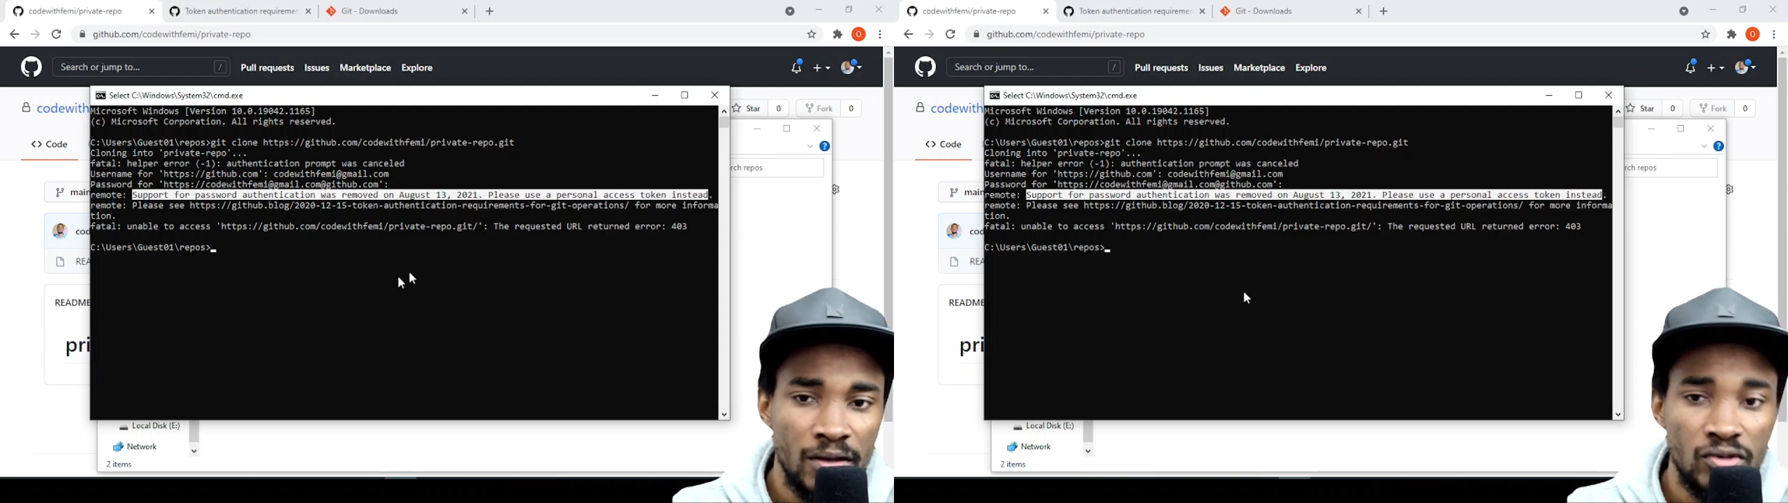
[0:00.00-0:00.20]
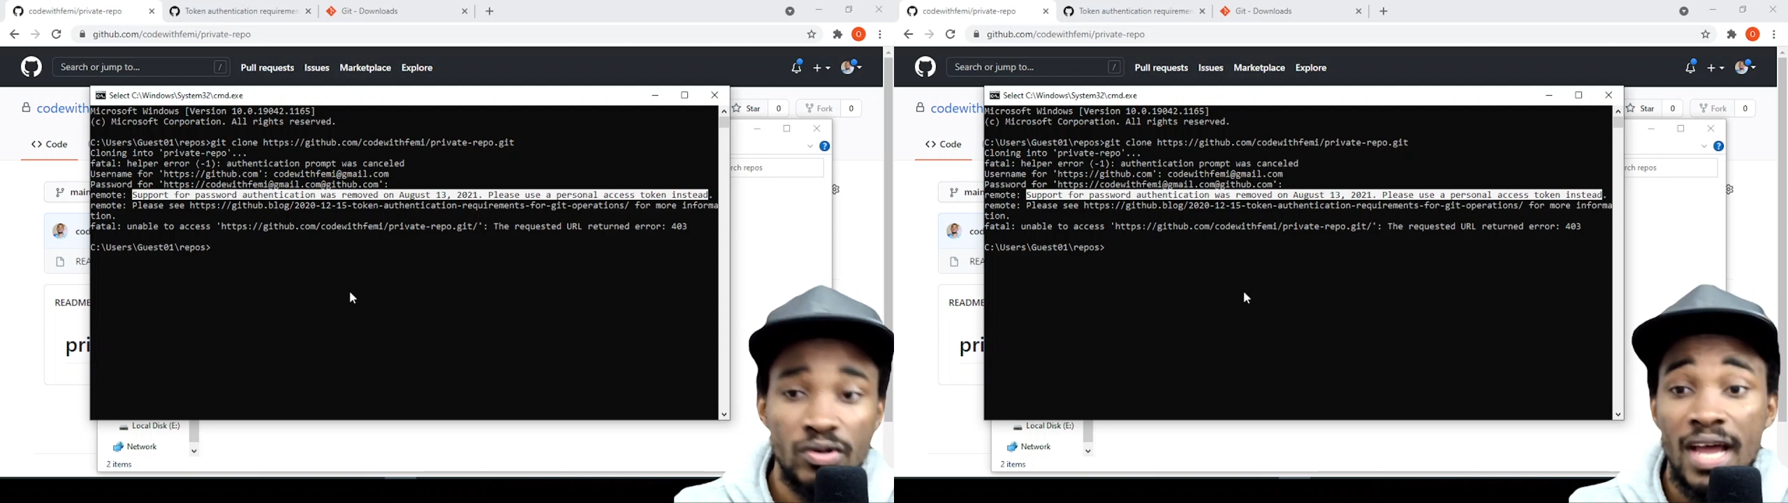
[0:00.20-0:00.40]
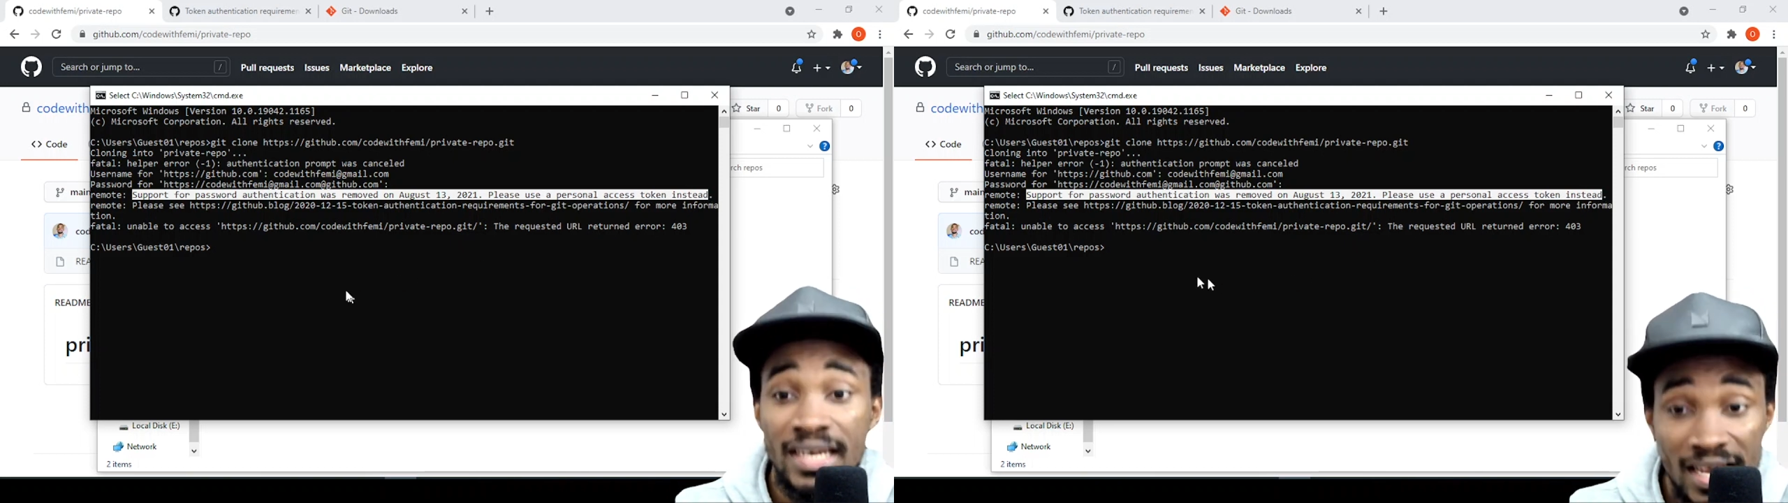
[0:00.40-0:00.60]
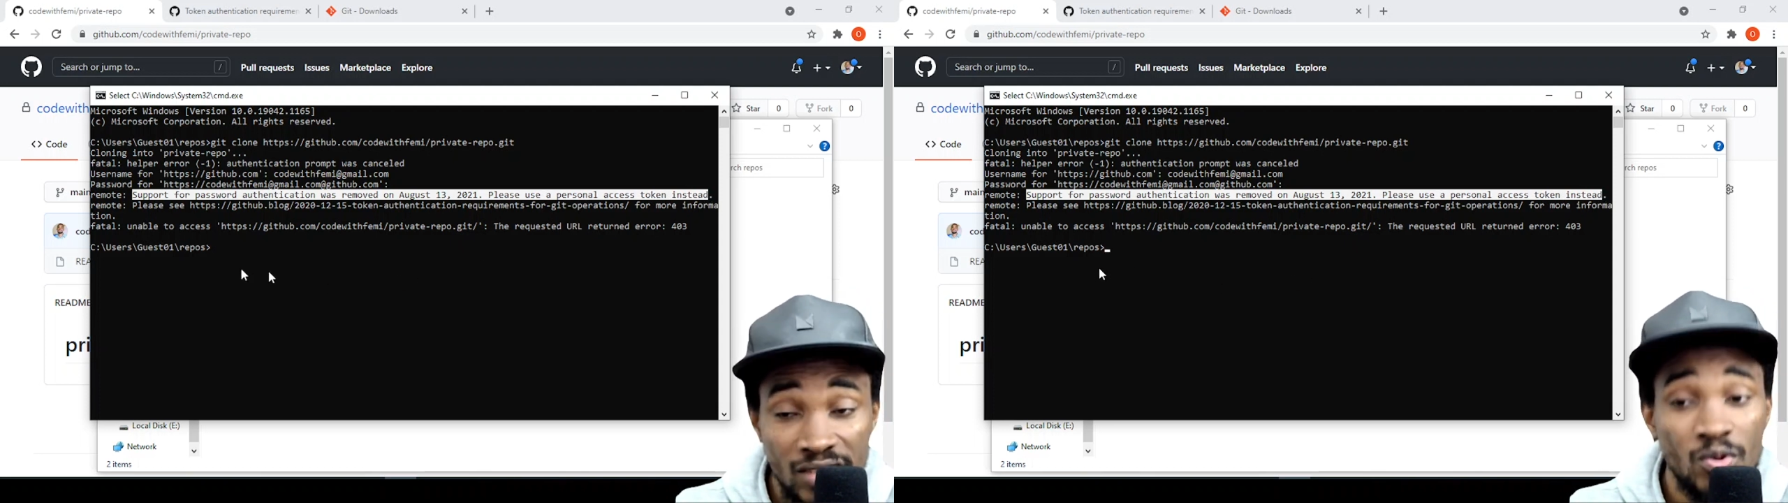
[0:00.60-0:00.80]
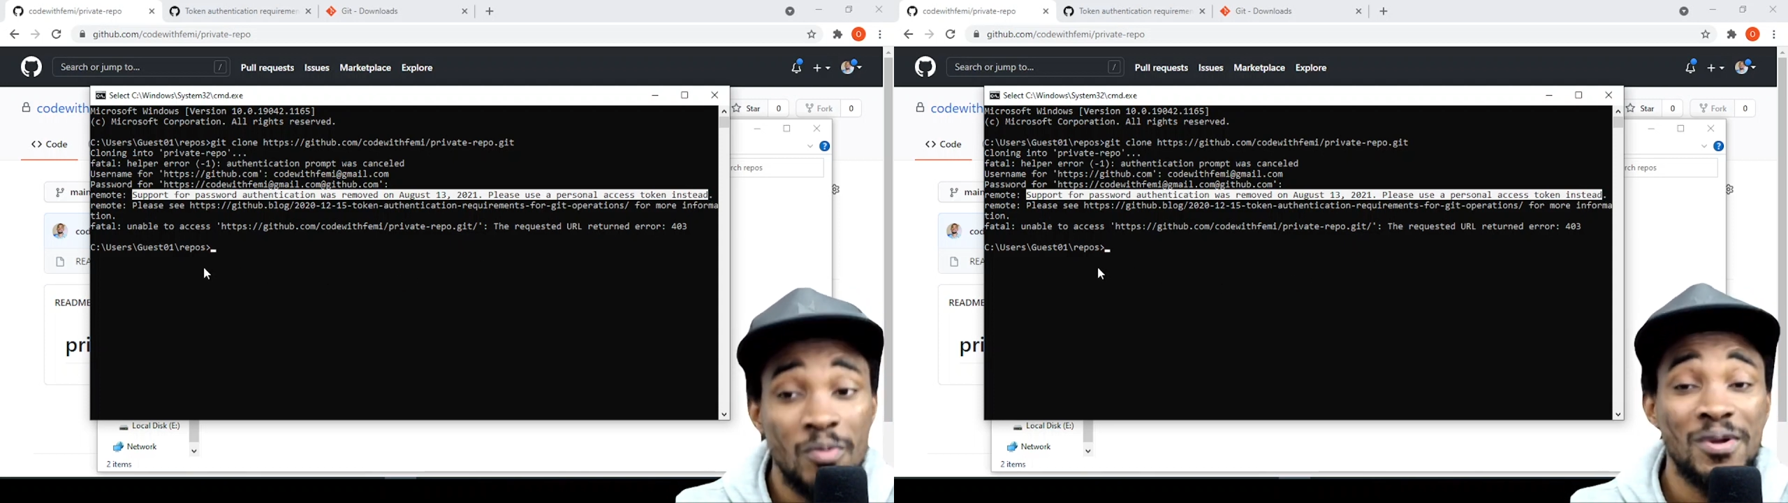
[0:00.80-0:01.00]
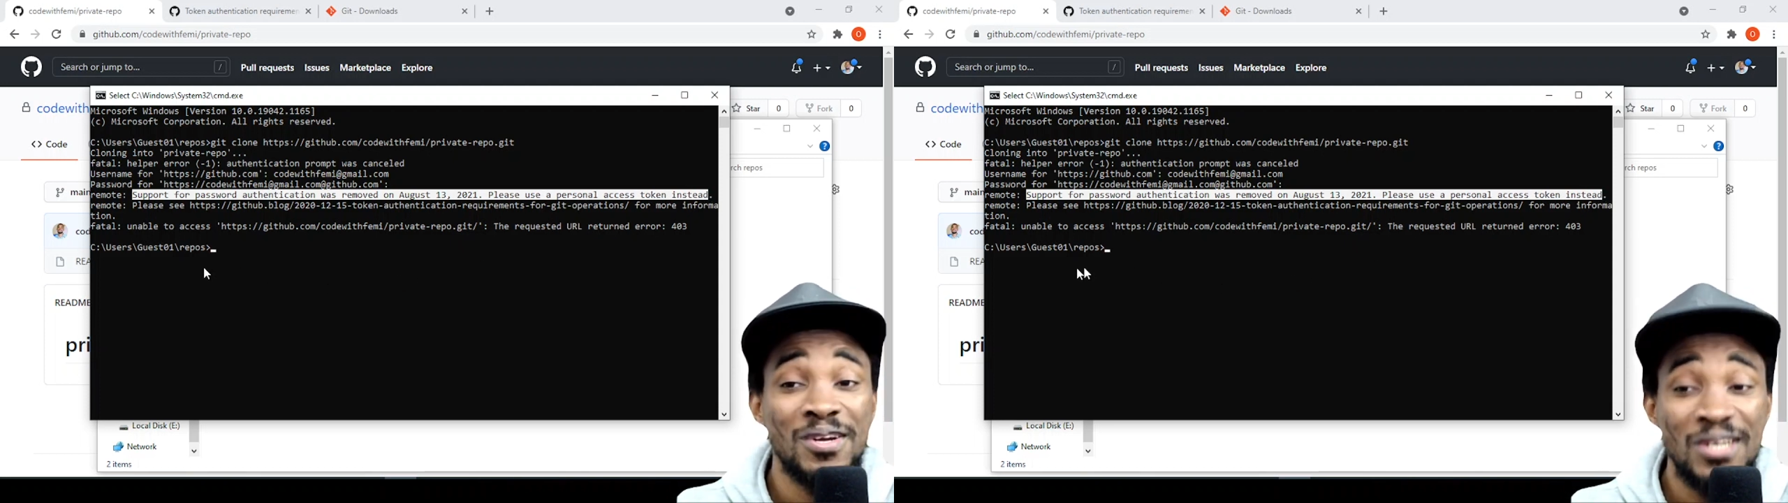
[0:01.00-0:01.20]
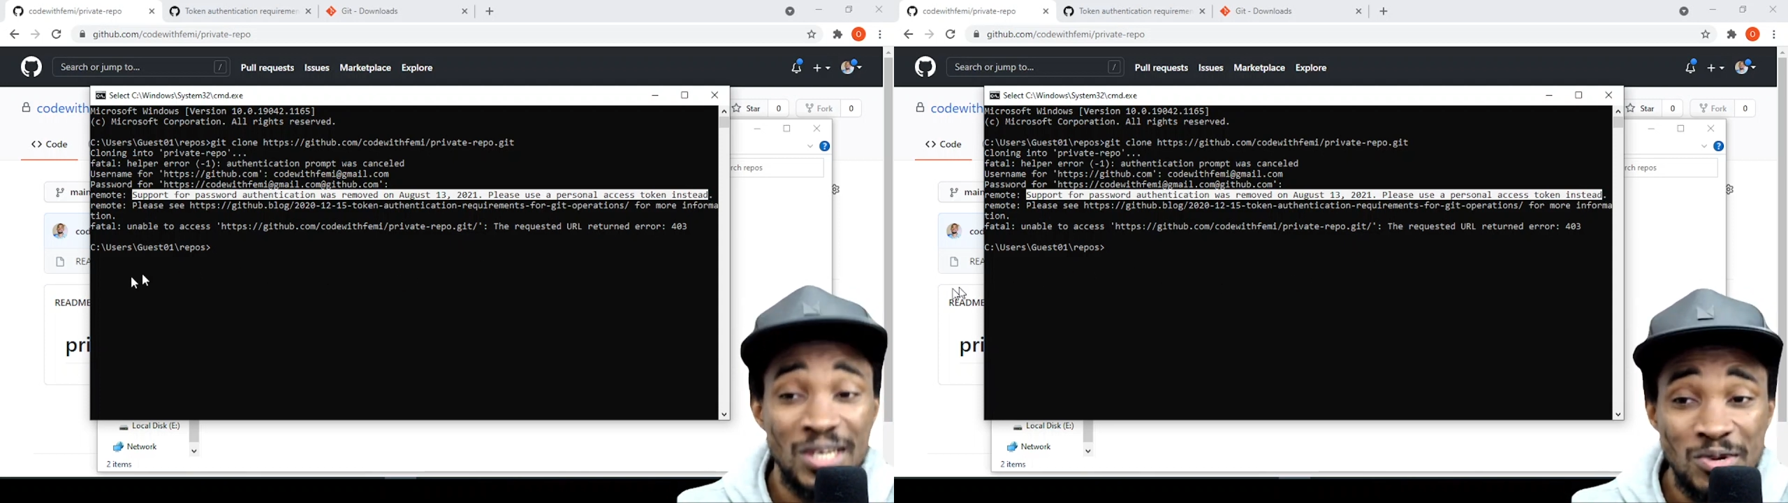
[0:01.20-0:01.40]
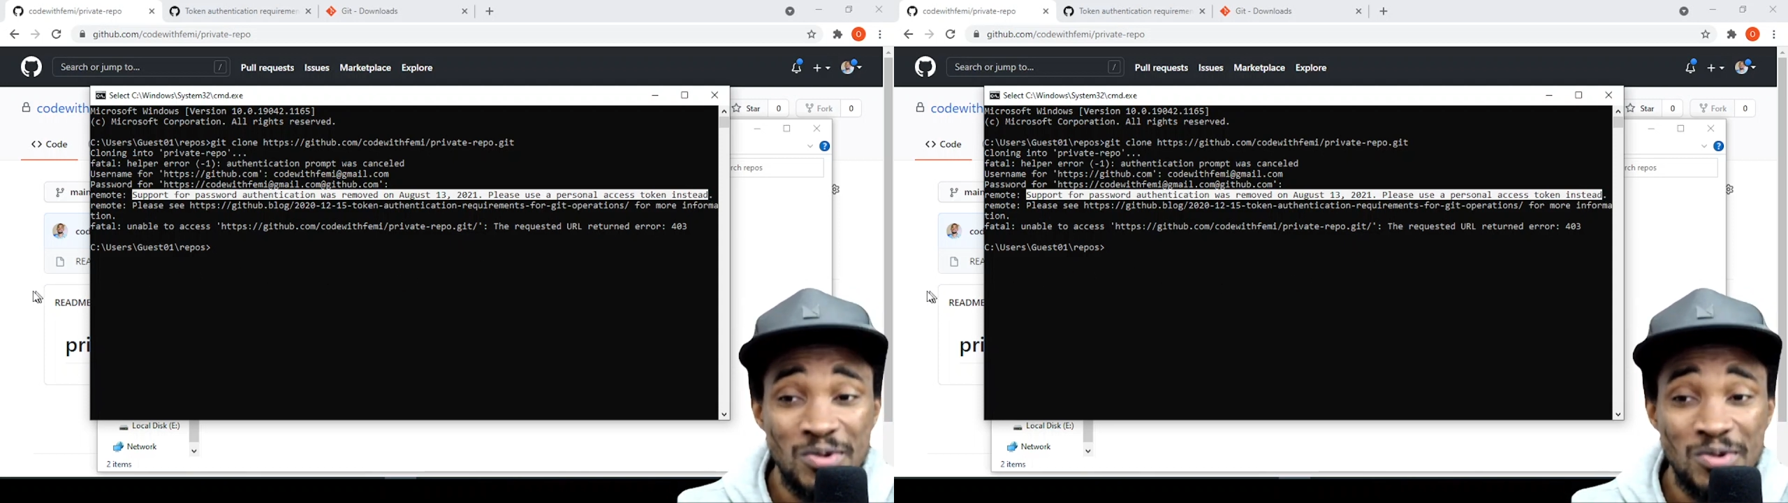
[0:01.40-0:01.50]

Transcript: So, and that is what we're gonna do